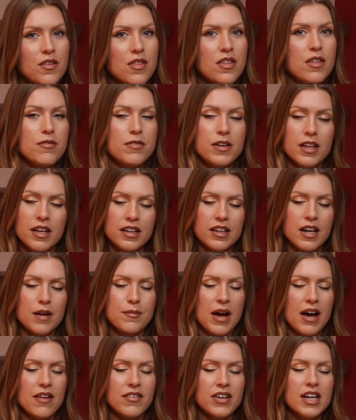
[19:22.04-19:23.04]
the feeling that I'm
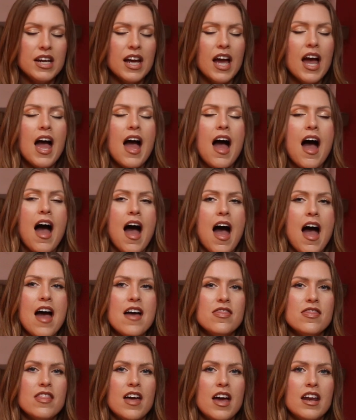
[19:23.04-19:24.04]
having,
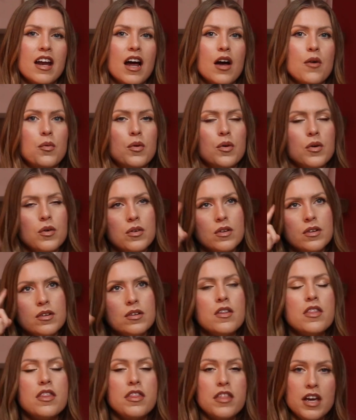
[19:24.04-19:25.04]
and then I will
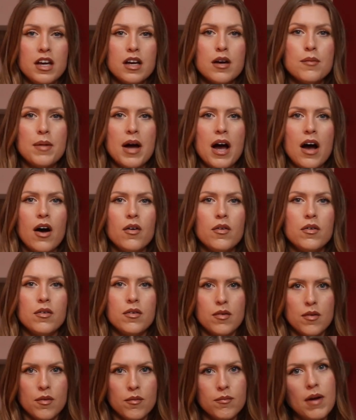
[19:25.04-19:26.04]
think about
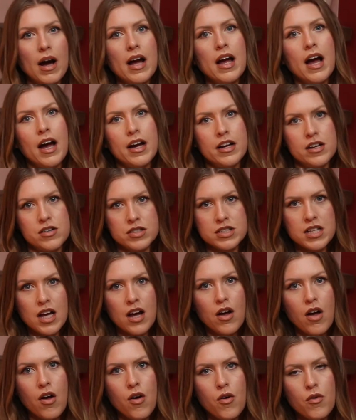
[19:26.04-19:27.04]
my higher
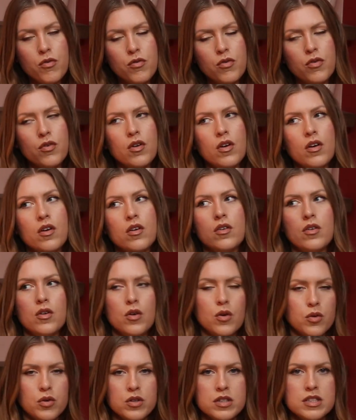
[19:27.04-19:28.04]
self,
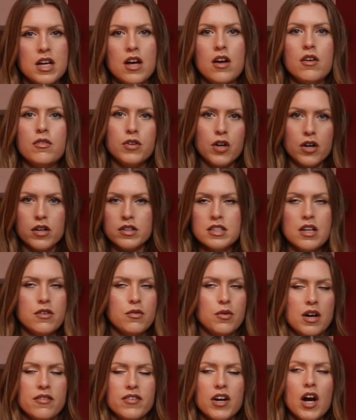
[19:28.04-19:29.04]
older self, current self,
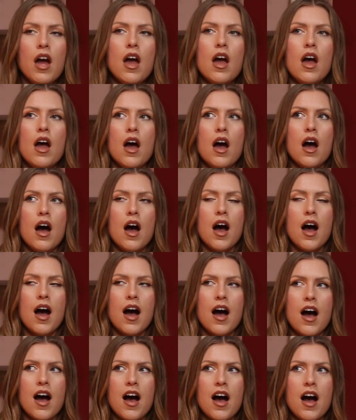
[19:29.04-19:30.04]
whatever,
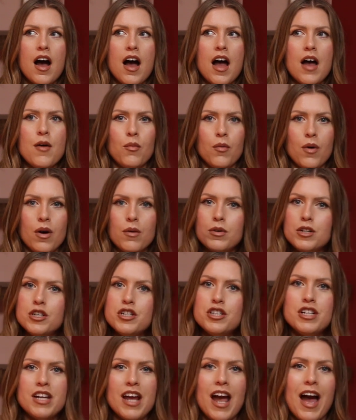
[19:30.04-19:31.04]
and what would
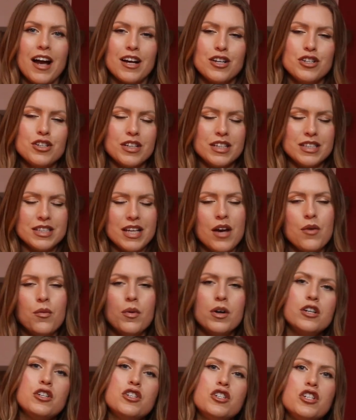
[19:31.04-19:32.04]
she actually say?
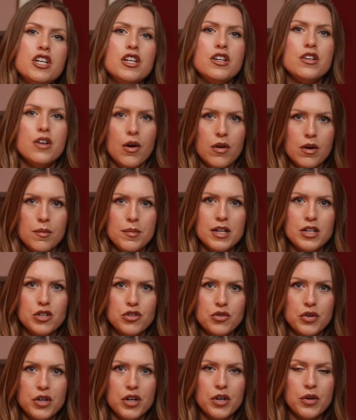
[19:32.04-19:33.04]
What does she know to be
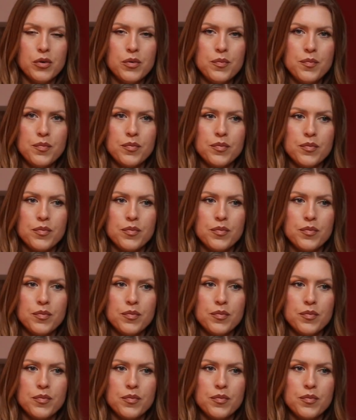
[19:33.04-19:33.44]
true?